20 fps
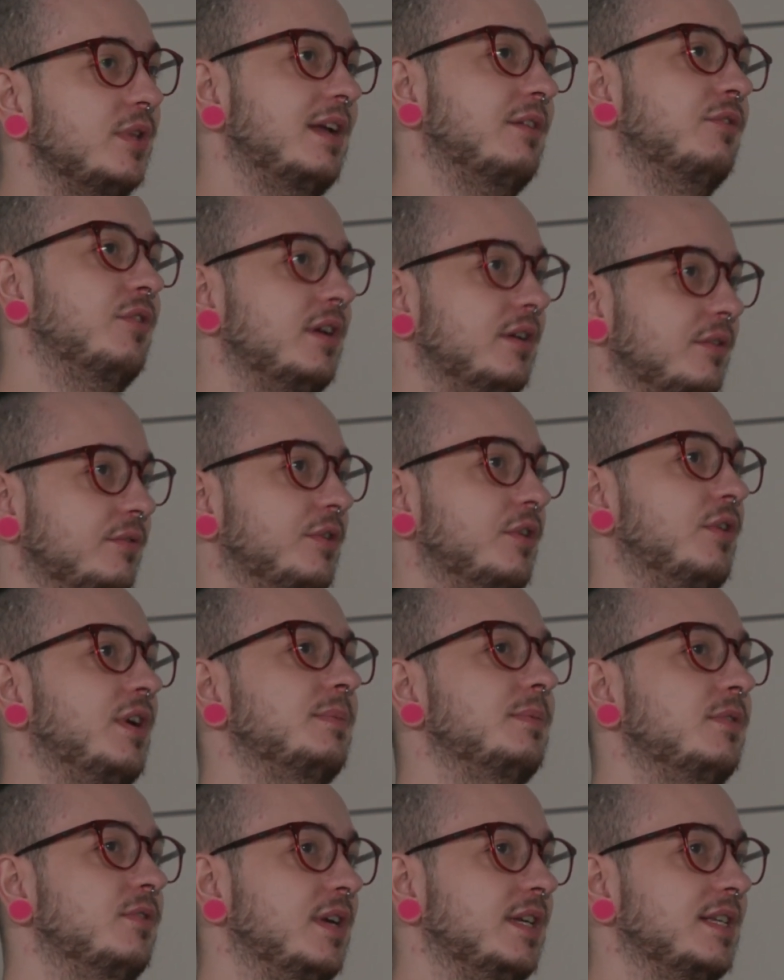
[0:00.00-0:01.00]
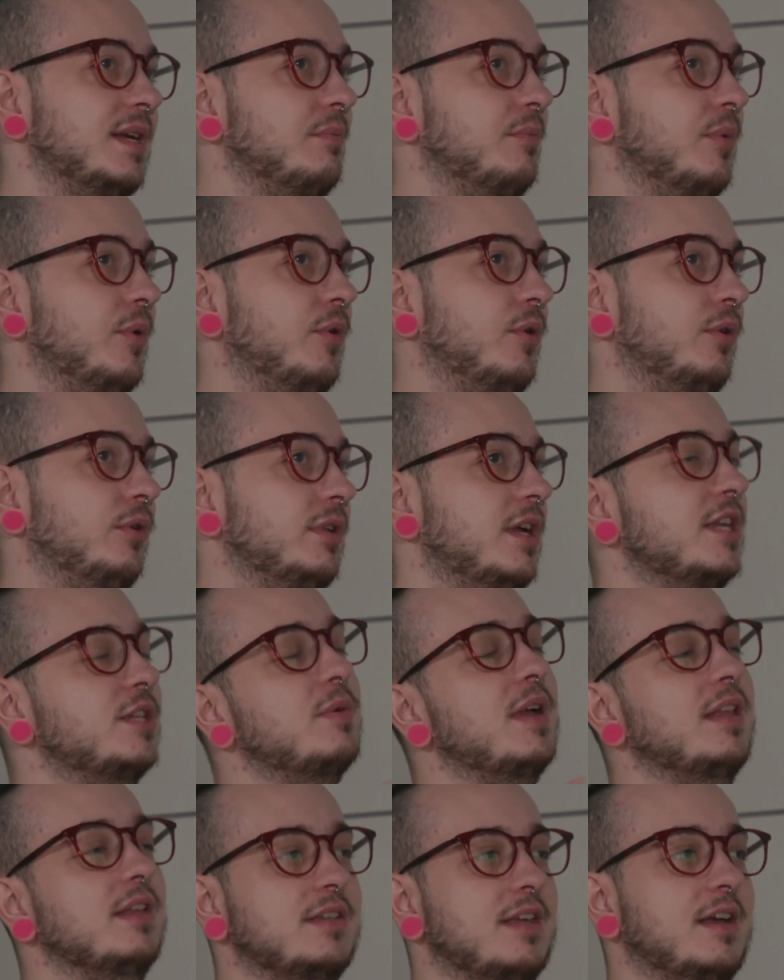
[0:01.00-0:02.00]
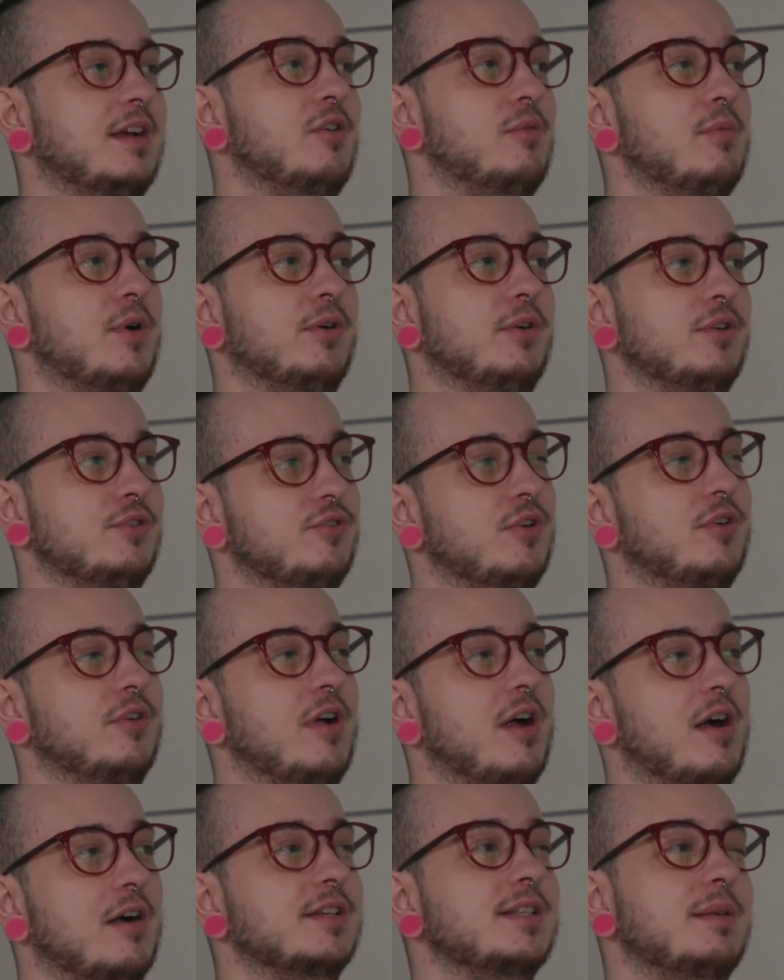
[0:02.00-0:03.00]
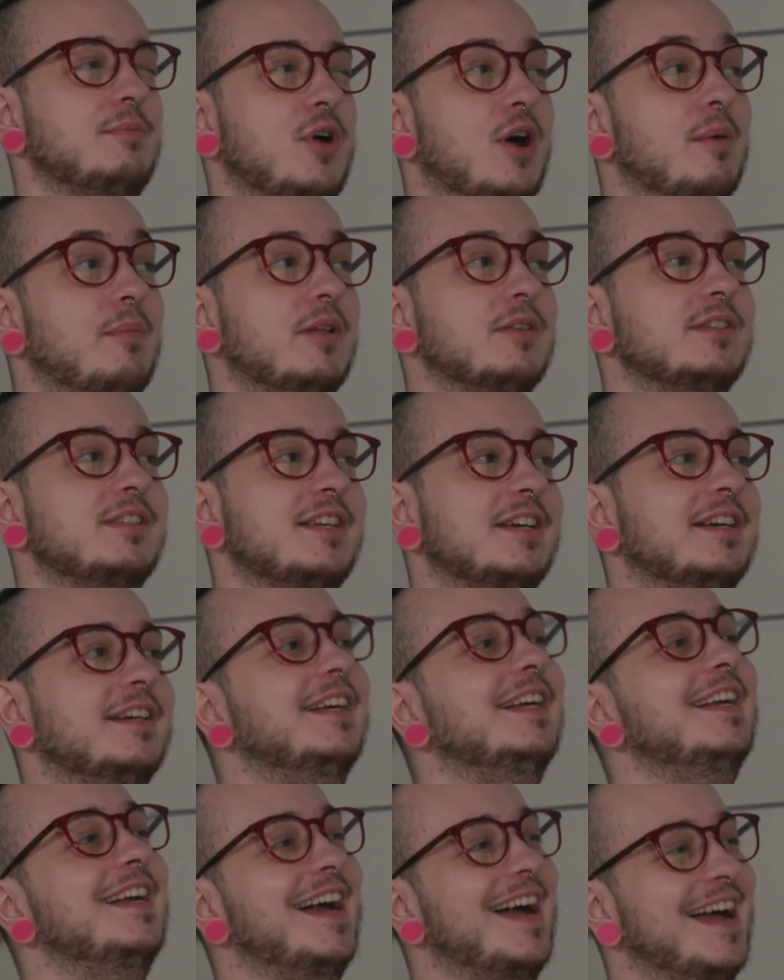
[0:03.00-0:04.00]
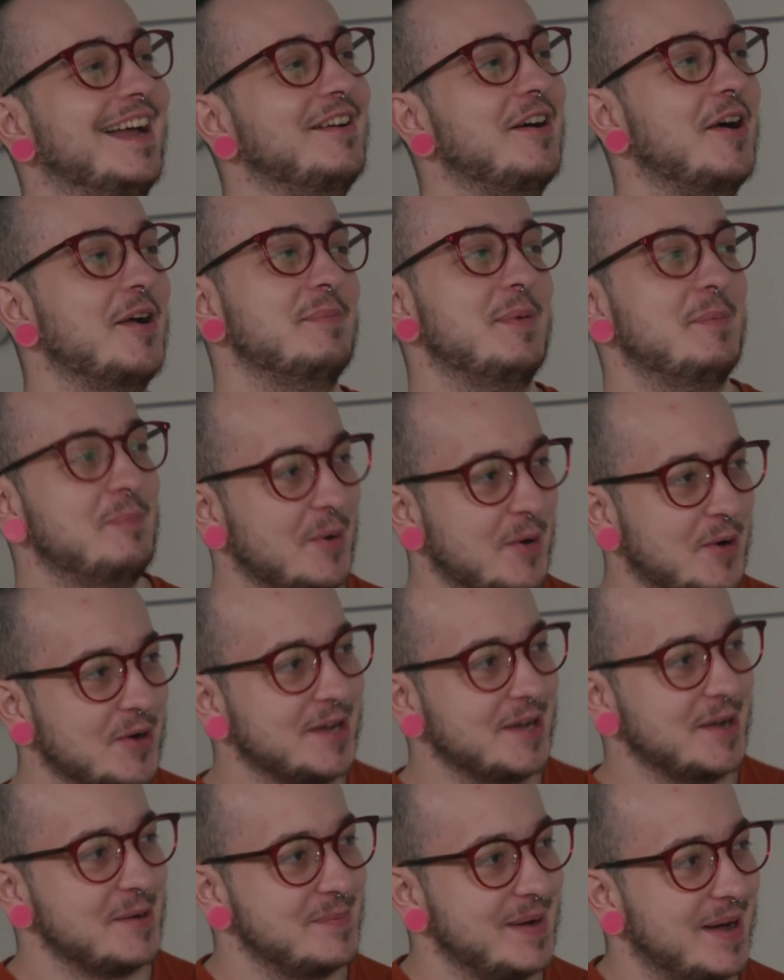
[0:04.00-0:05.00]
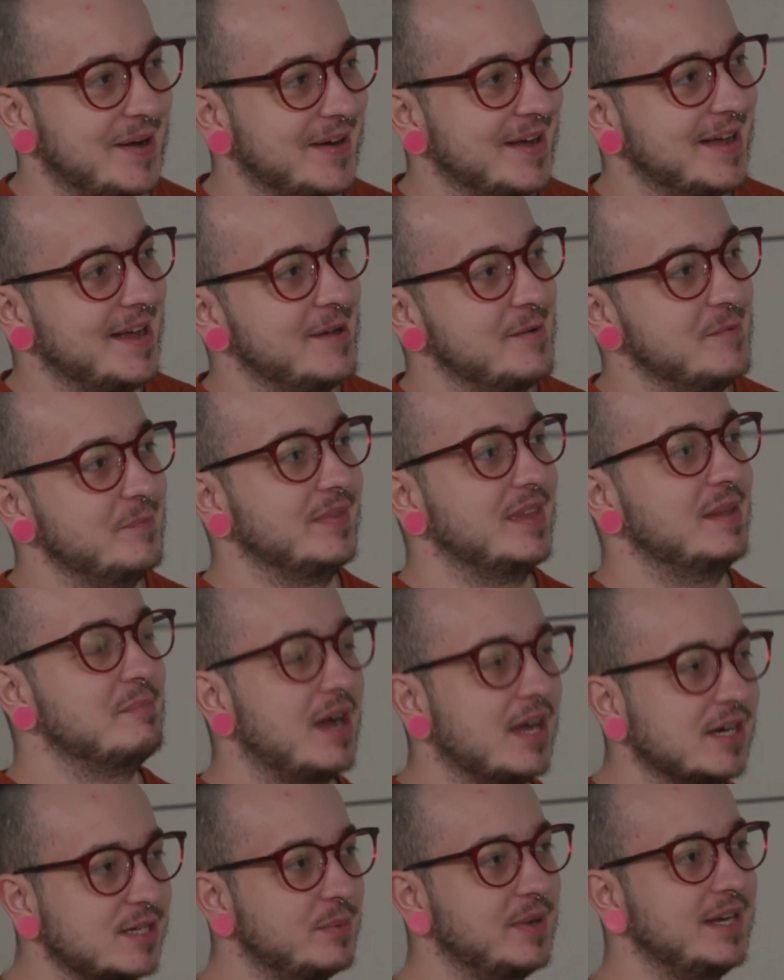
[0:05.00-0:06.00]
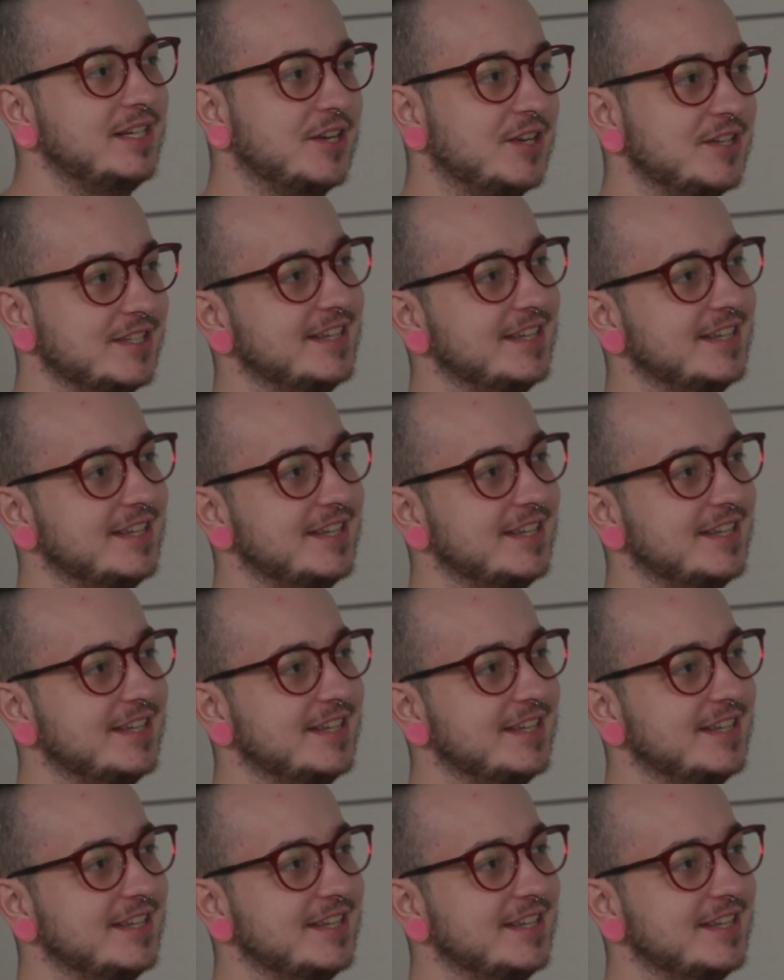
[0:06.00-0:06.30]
Like for Christmas, for example, as well as like a remote control car, because I'm not a monster, I got him a book about Master P.